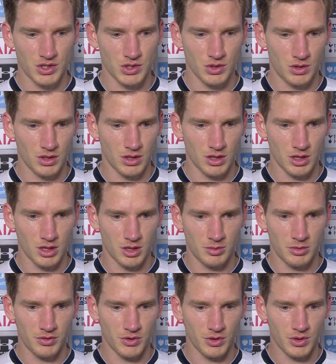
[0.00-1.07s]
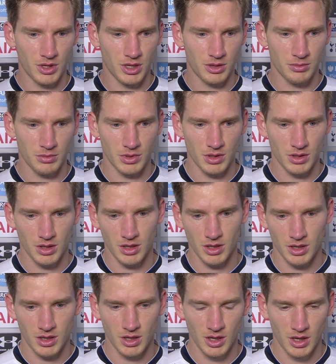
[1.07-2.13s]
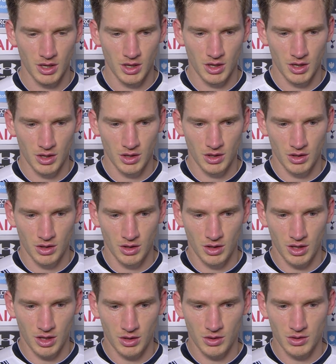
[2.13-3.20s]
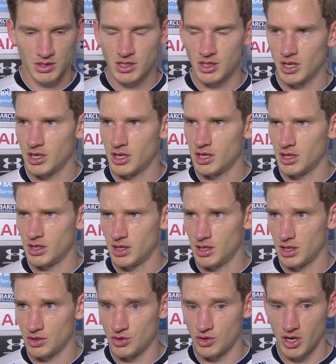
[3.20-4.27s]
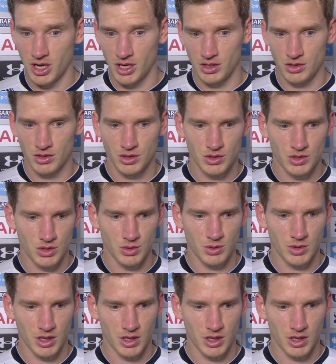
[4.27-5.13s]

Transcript: areas in centre backs to talk about disappointments because I think Jan Vertonghen's had a honking season.